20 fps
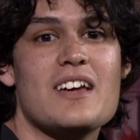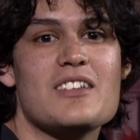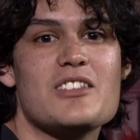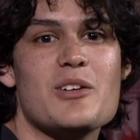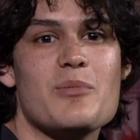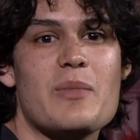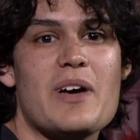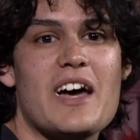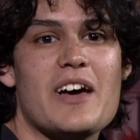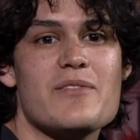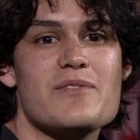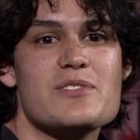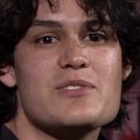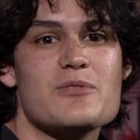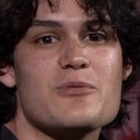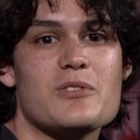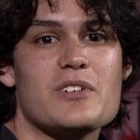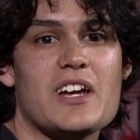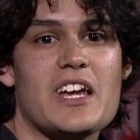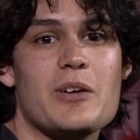The Mavs
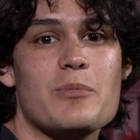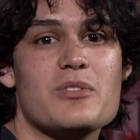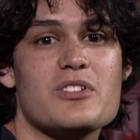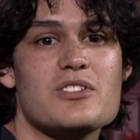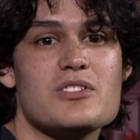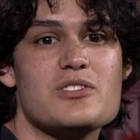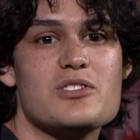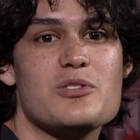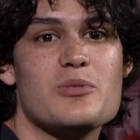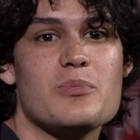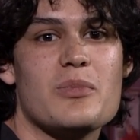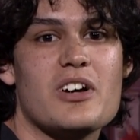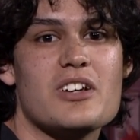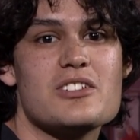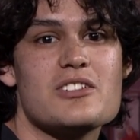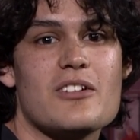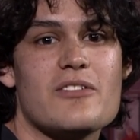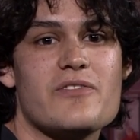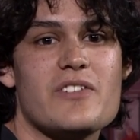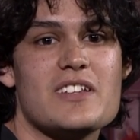weren't able to do
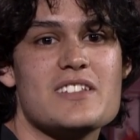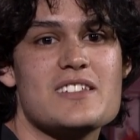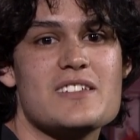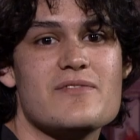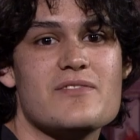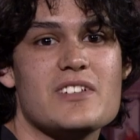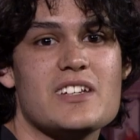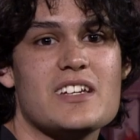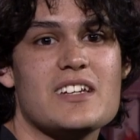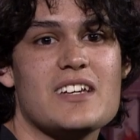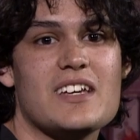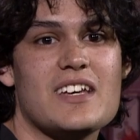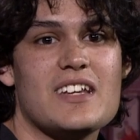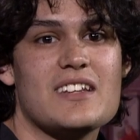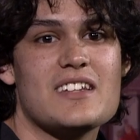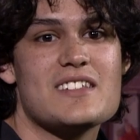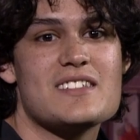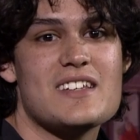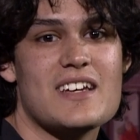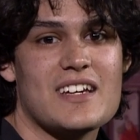much offensively
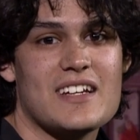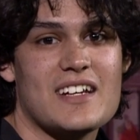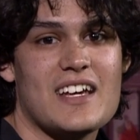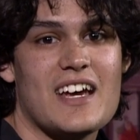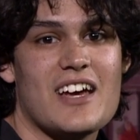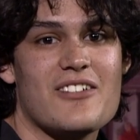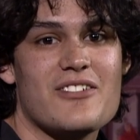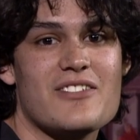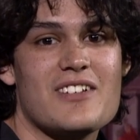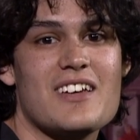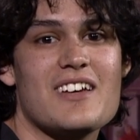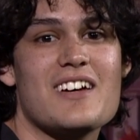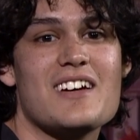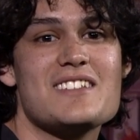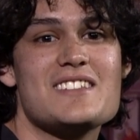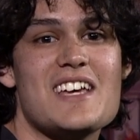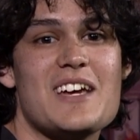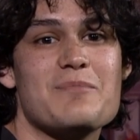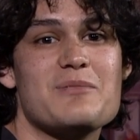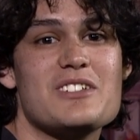in the second half,
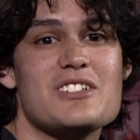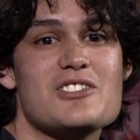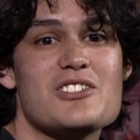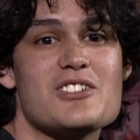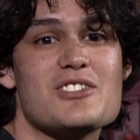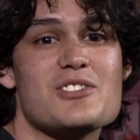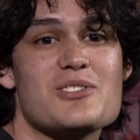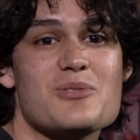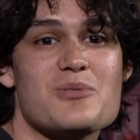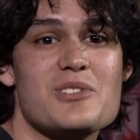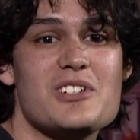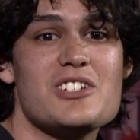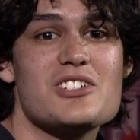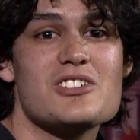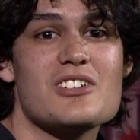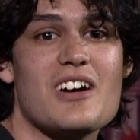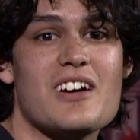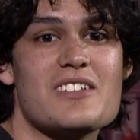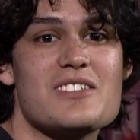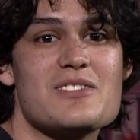attempting just three
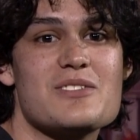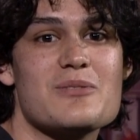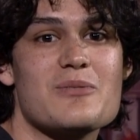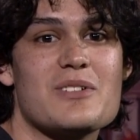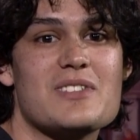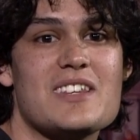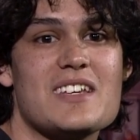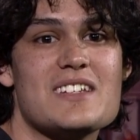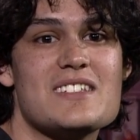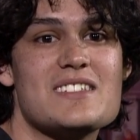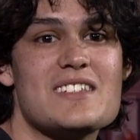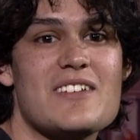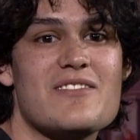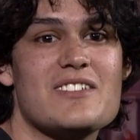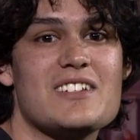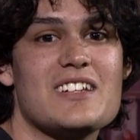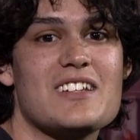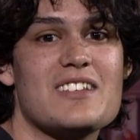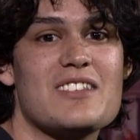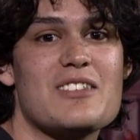shots with a
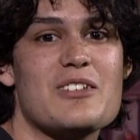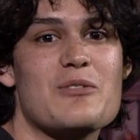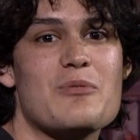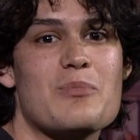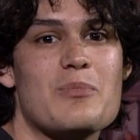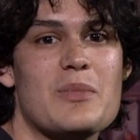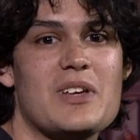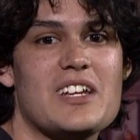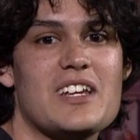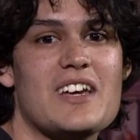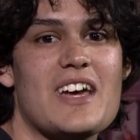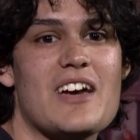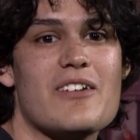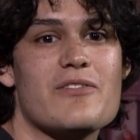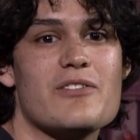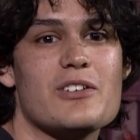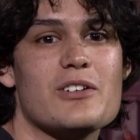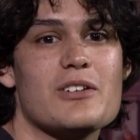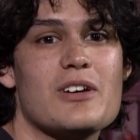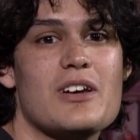seventieth minute
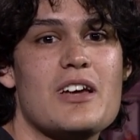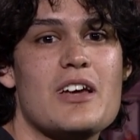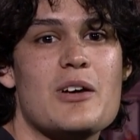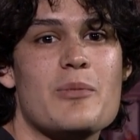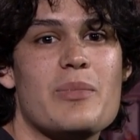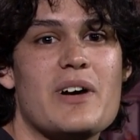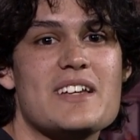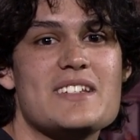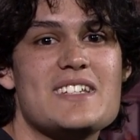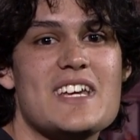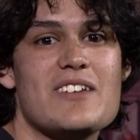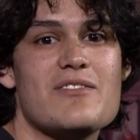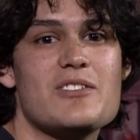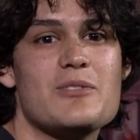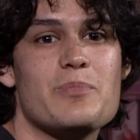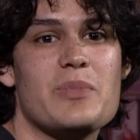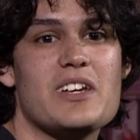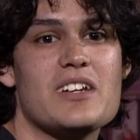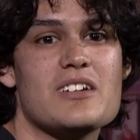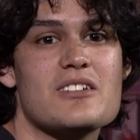effort by
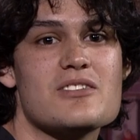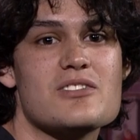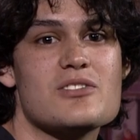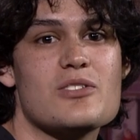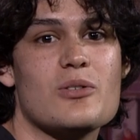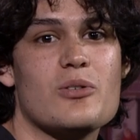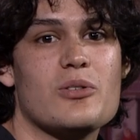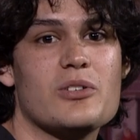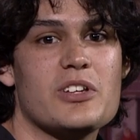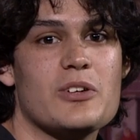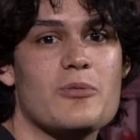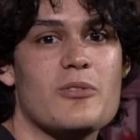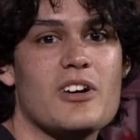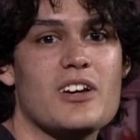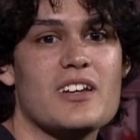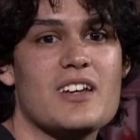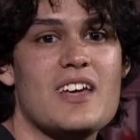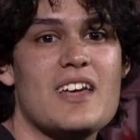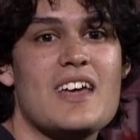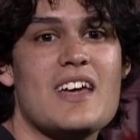David Peters, the only
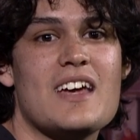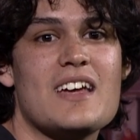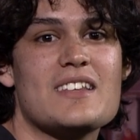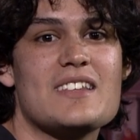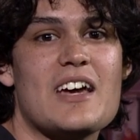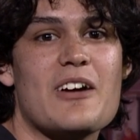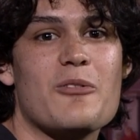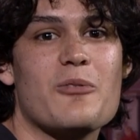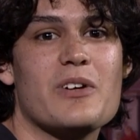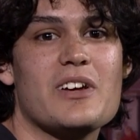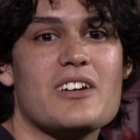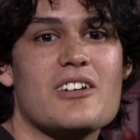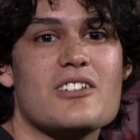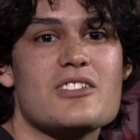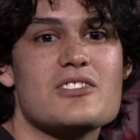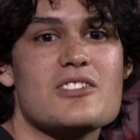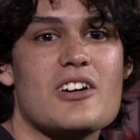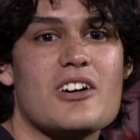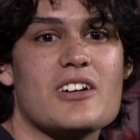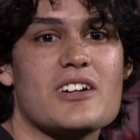one that went
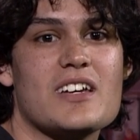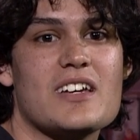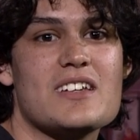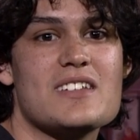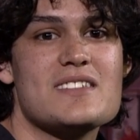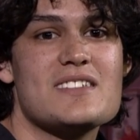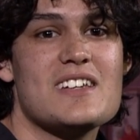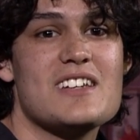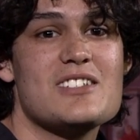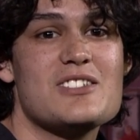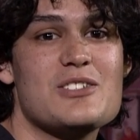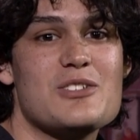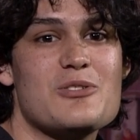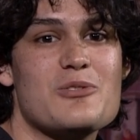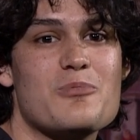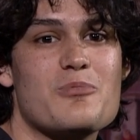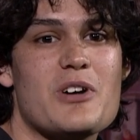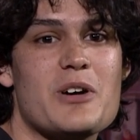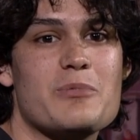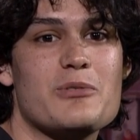on target. C S
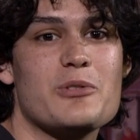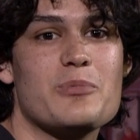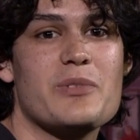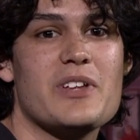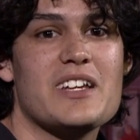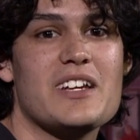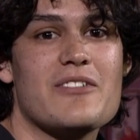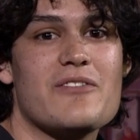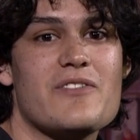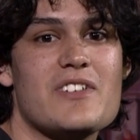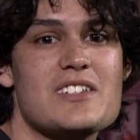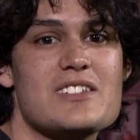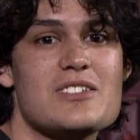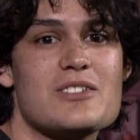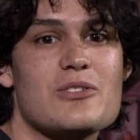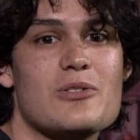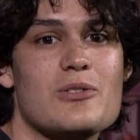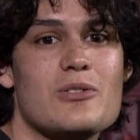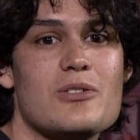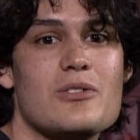U Pueblo played a
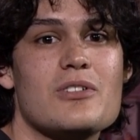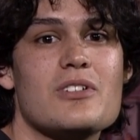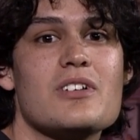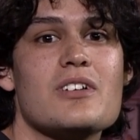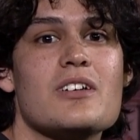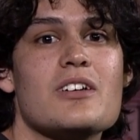physical